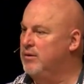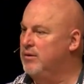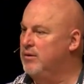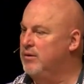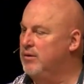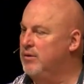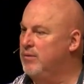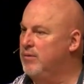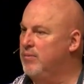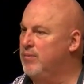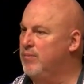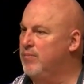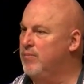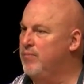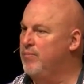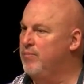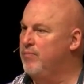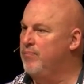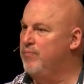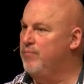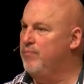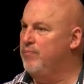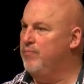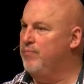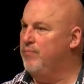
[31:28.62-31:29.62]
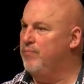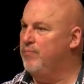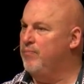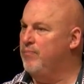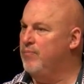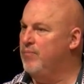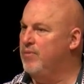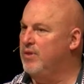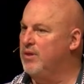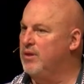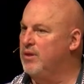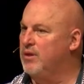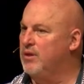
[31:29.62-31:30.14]

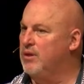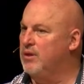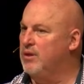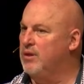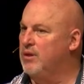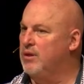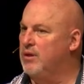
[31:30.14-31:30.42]
(silence)